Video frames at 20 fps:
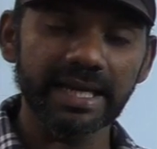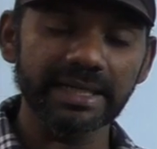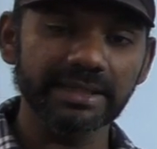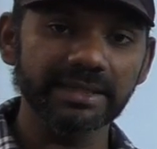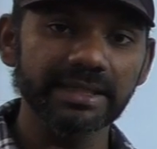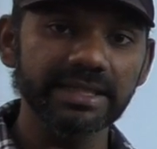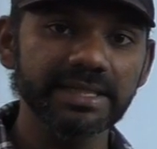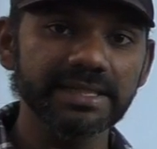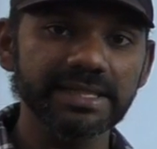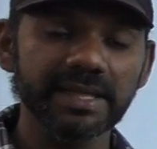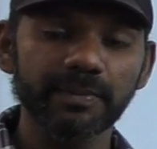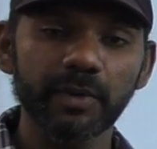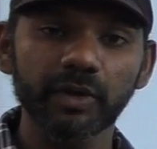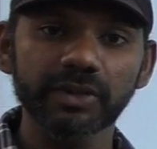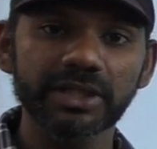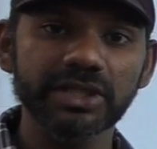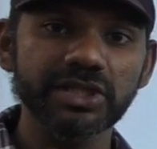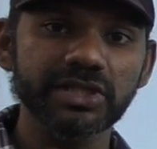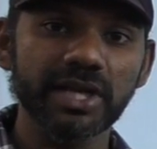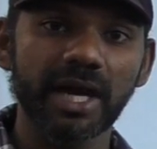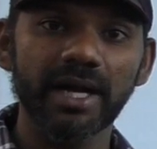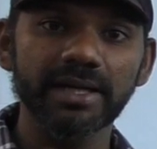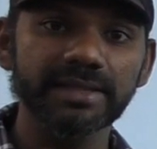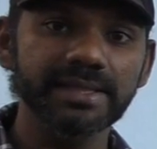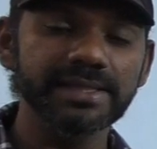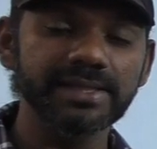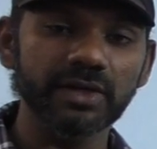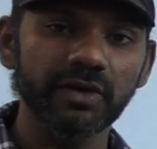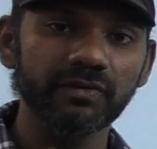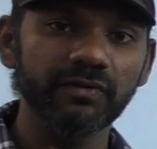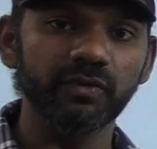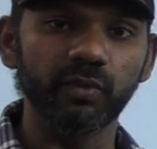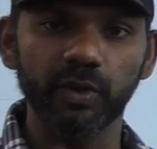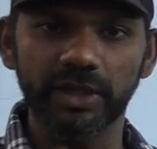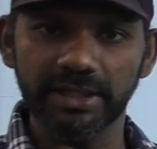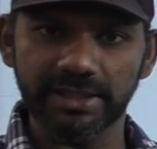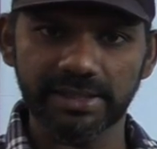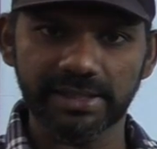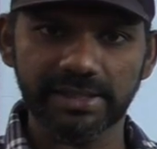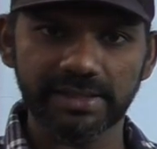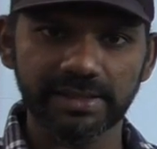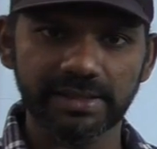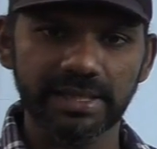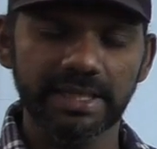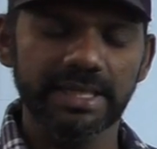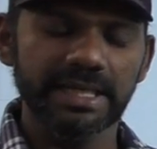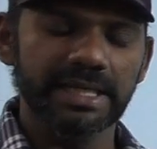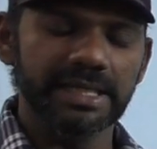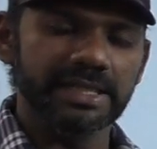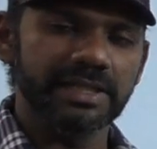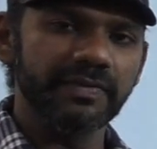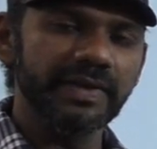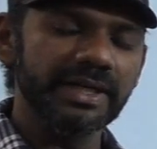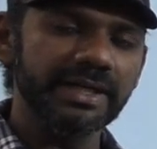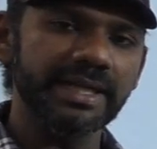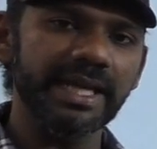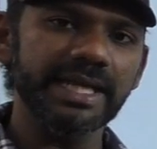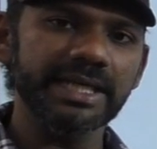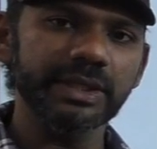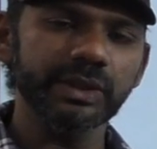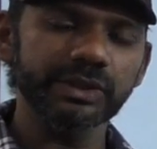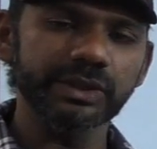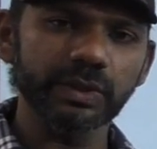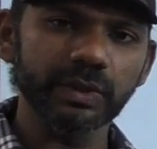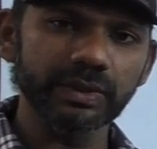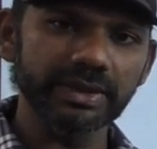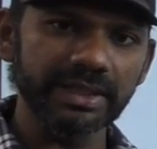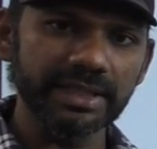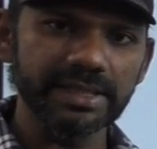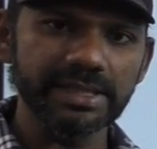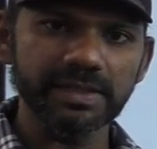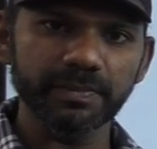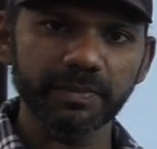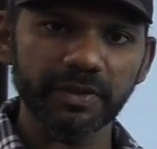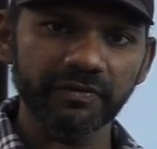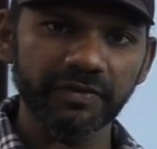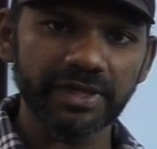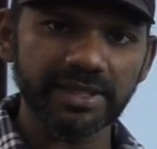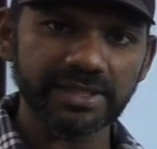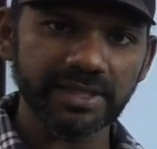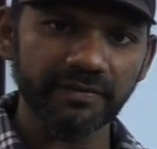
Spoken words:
at least about the charges of words. So we'll take you through these prefix,